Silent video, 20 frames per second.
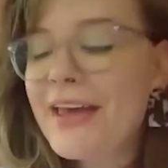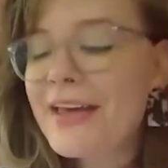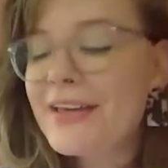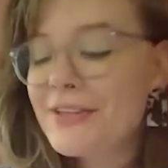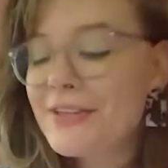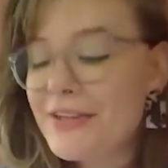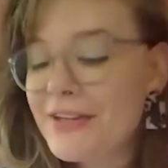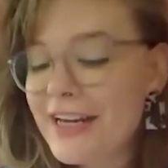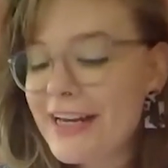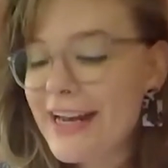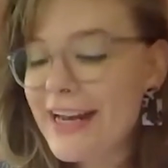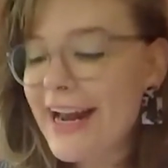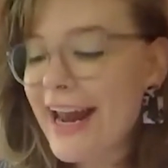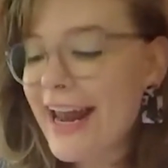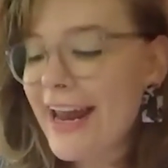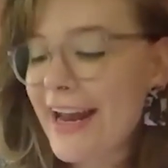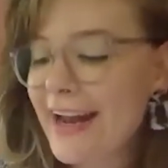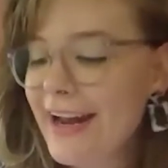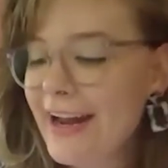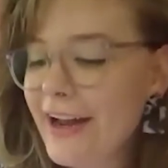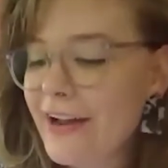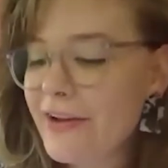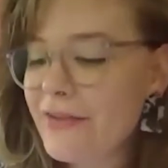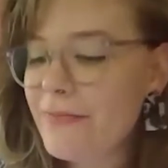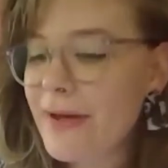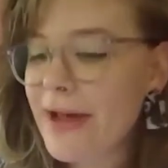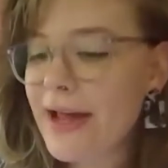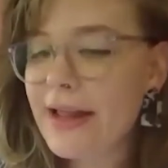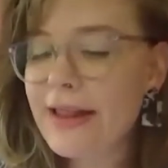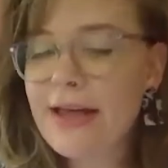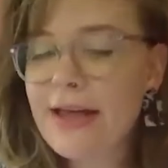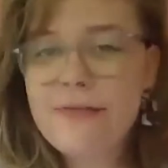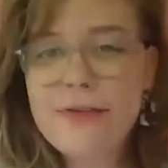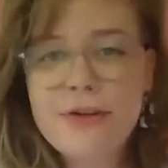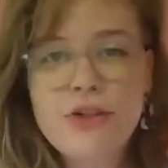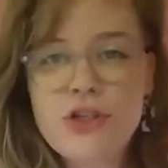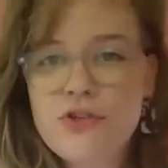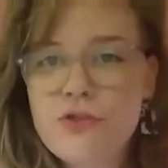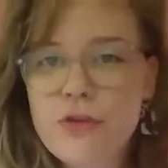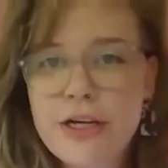So you need an eight and a half by 11,
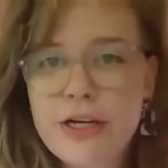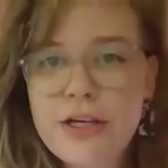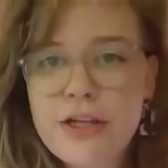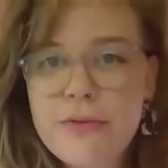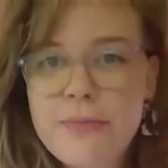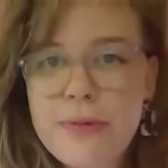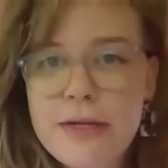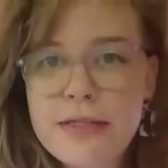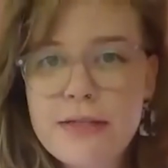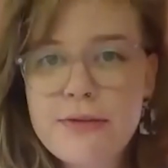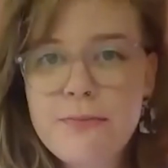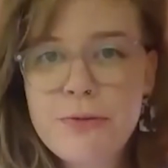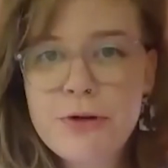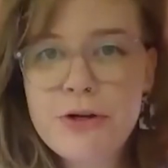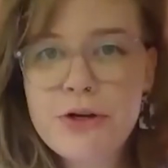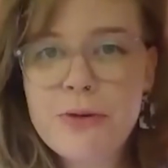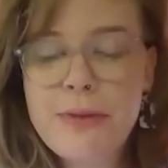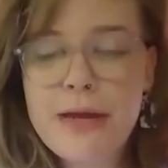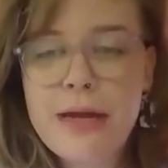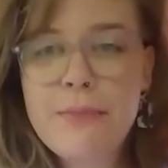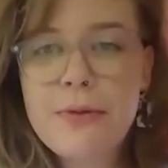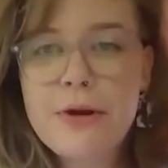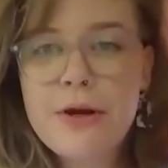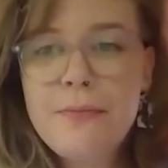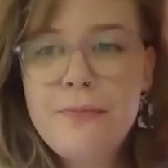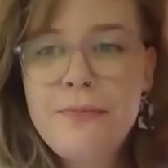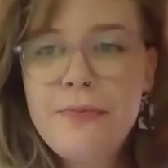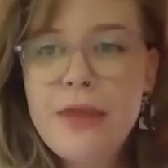just regular piece of printer paper.